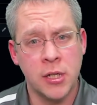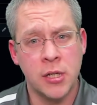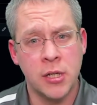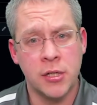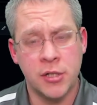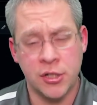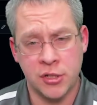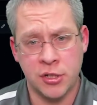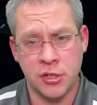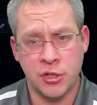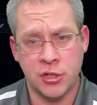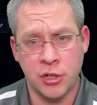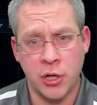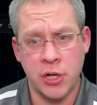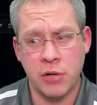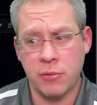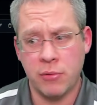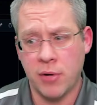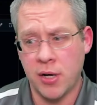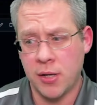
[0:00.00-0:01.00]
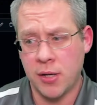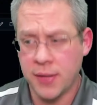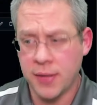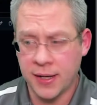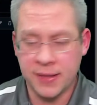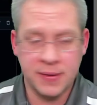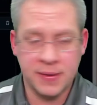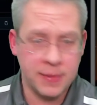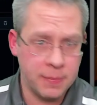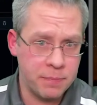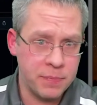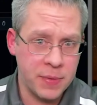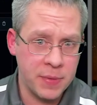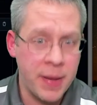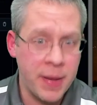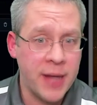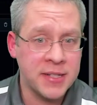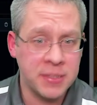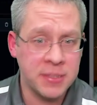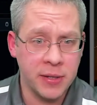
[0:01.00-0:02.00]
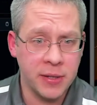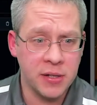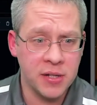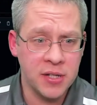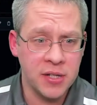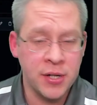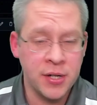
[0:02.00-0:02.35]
just to show you all like the possibilities